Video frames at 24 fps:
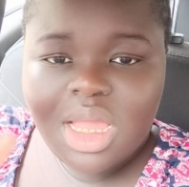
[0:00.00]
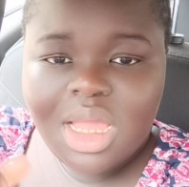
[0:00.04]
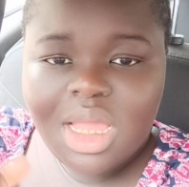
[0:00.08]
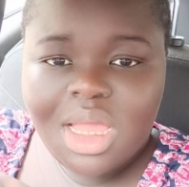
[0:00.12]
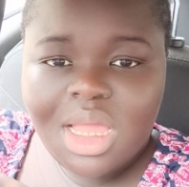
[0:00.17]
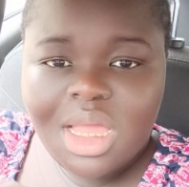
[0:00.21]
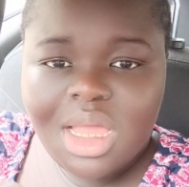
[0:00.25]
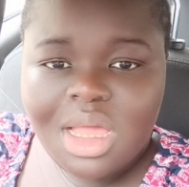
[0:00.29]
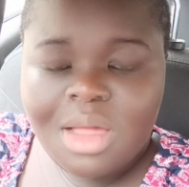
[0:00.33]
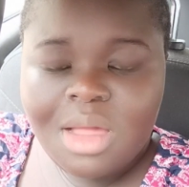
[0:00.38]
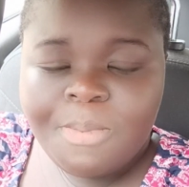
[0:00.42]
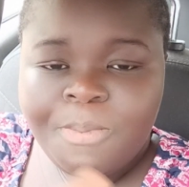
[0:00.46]

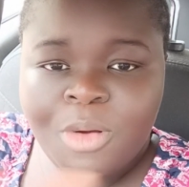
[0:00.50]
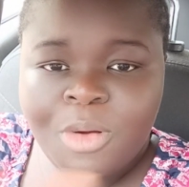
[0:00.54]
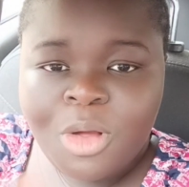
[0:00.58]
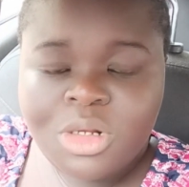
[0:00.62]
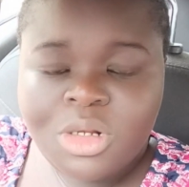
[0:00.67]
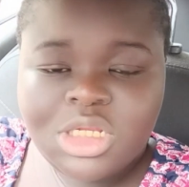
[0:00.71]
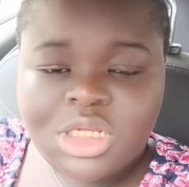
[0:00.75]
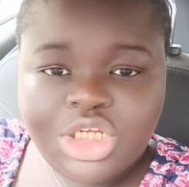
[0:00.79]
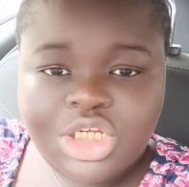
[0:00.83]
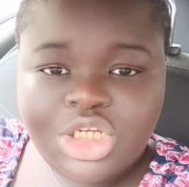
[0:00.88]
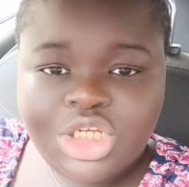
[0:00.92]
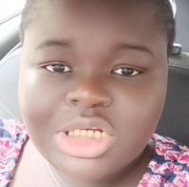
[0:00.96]
A
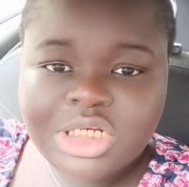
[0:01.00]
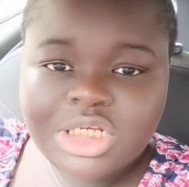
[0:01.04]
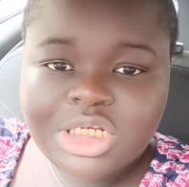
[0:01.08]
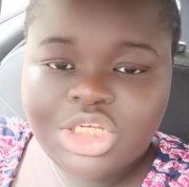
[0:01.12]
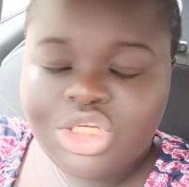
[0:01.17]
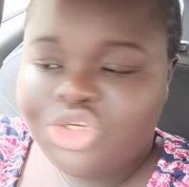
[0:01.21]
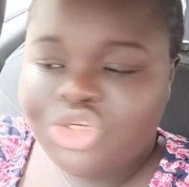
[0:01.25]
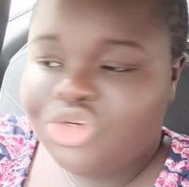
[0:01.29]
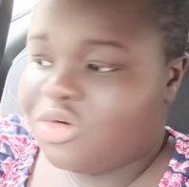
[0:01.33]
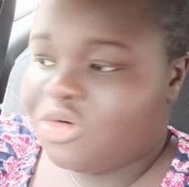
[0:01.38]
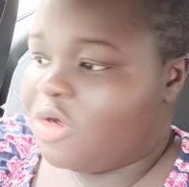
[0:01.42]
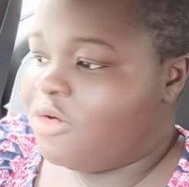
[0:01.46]
police just
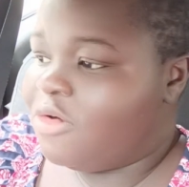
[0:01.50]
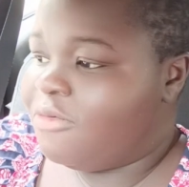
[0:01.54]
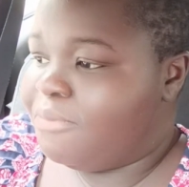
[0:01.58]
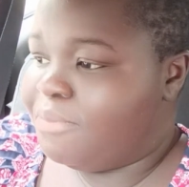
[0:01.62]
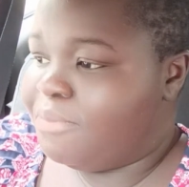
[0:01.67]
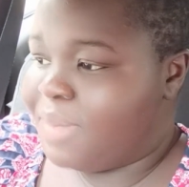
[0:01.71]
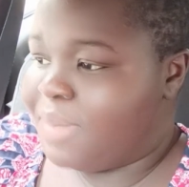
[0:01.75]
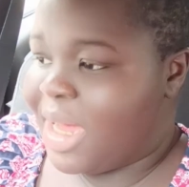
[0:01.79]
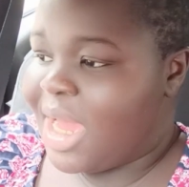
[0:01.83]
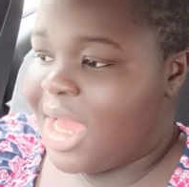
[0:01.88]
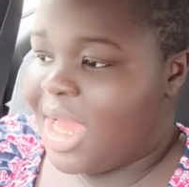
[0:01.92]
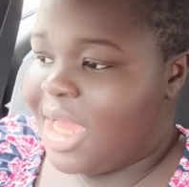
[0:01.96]
drove
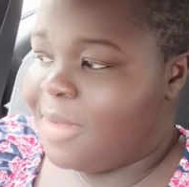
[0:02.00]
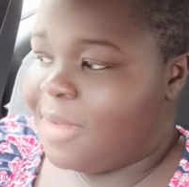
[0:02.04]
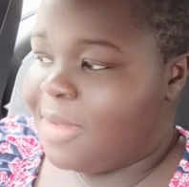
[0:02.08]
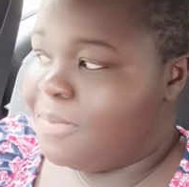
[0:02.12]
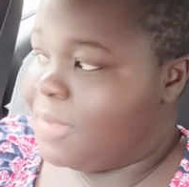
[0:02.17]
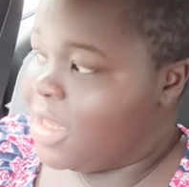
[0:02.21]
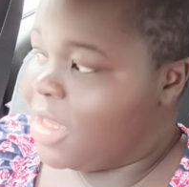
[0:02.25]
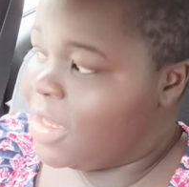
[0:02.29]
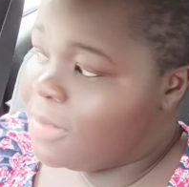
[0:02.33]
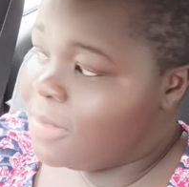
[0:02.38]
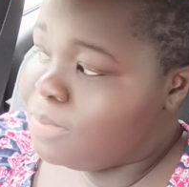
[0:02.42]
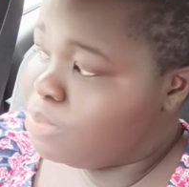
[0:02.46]
by me